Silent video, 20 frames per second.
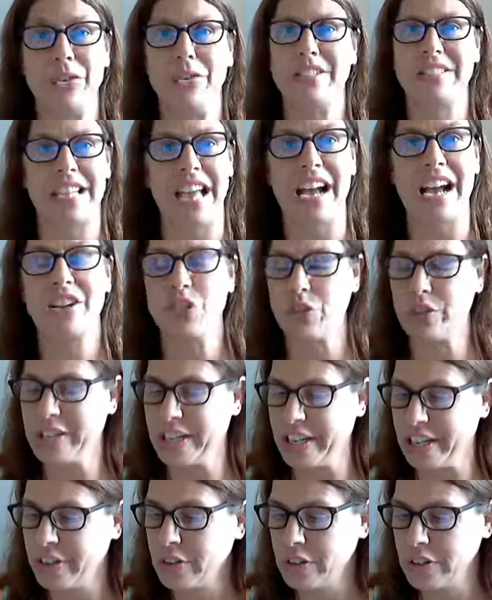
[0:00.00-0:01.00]
It's actually
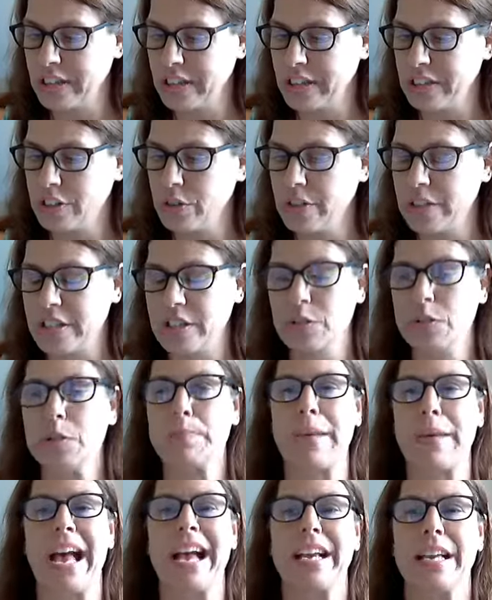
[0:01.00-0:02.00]
here in Orlando. This was
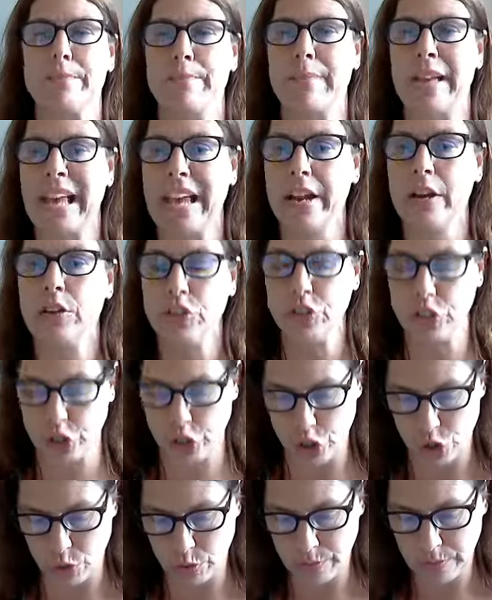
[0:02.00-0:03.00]
back in May and
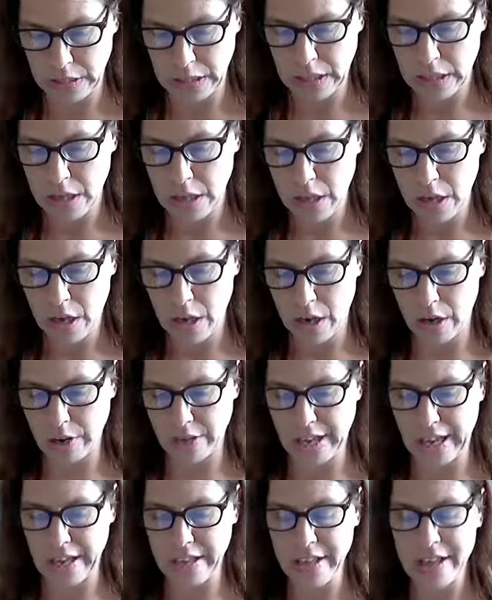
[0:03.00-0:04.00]
June,
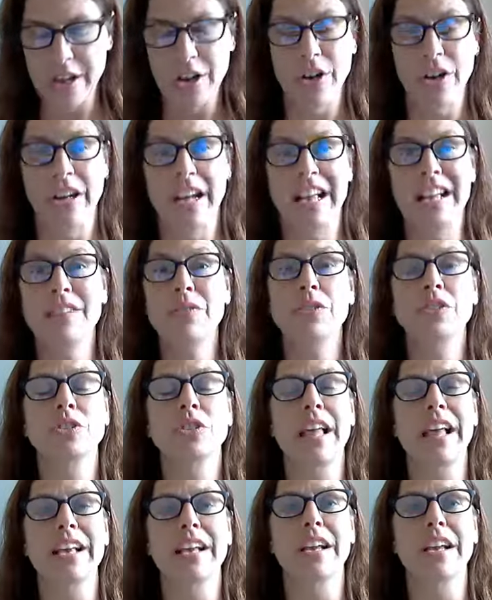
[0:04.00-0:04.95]
okay. It was like